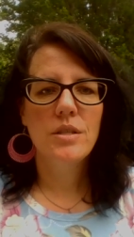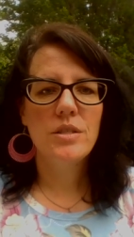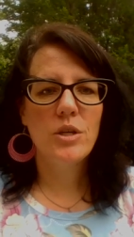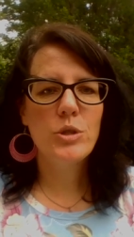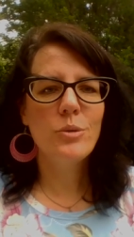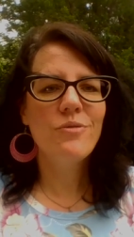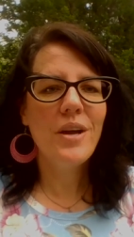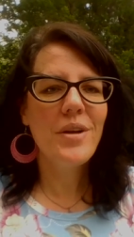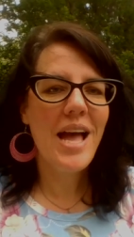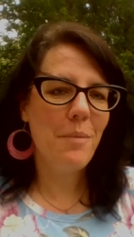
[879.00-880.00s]
So she was
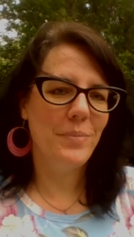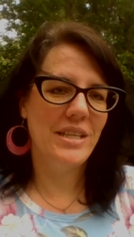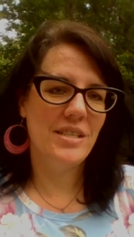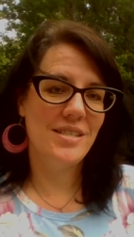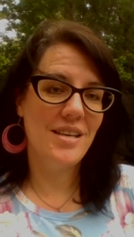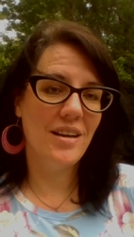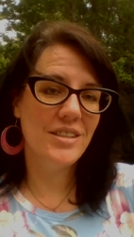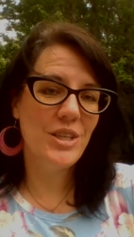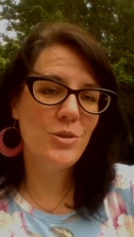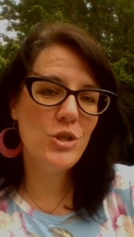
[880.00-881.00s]
very happy to start a
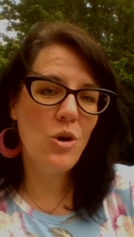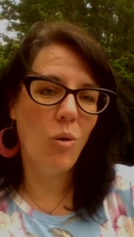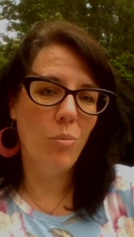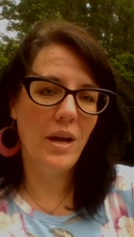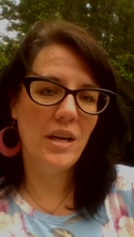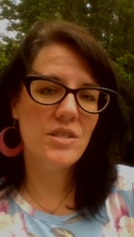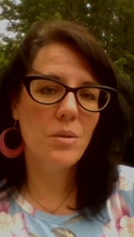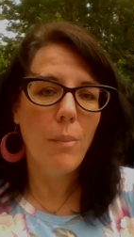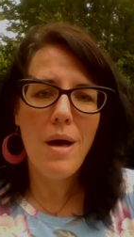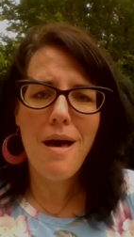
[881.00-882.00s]
new job at a
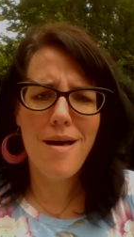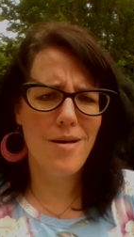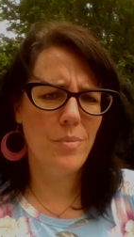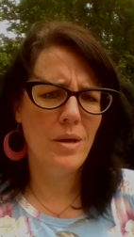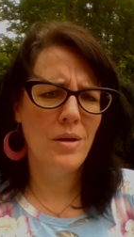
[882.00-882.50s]
superb